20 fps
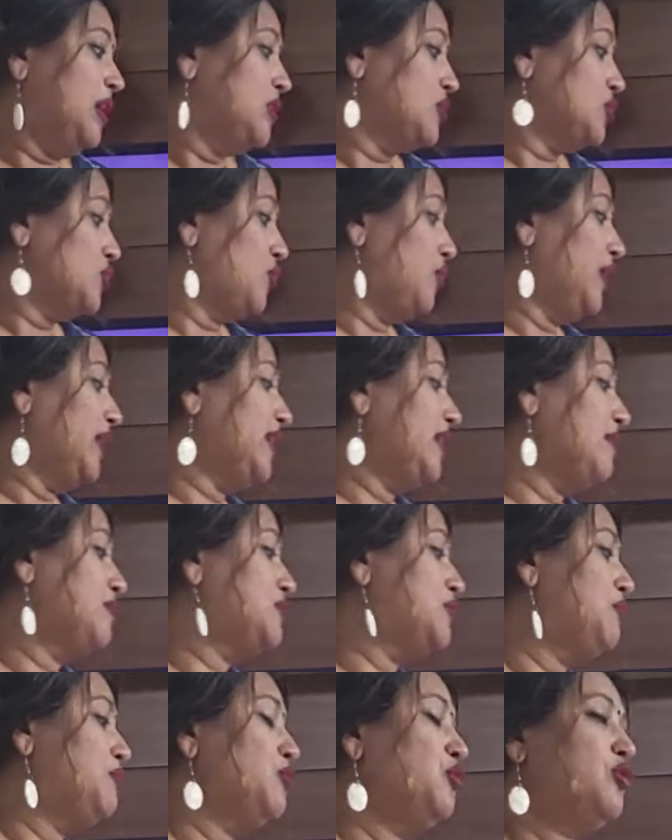So when it comes
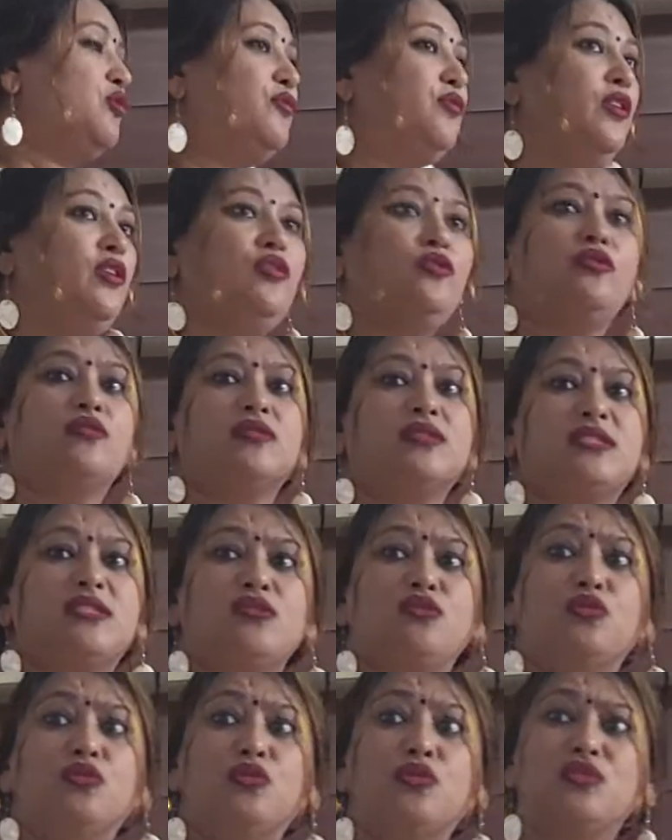to beautiful,
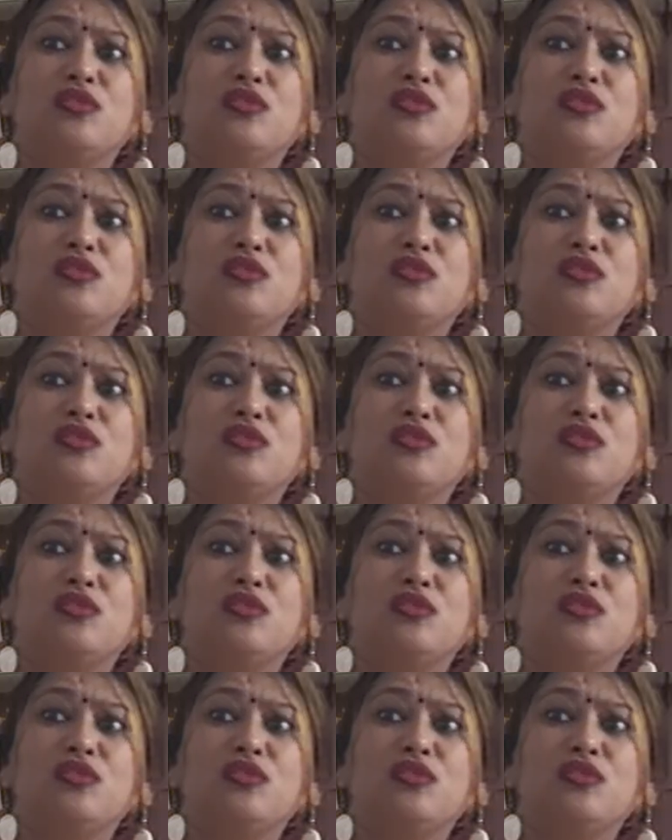you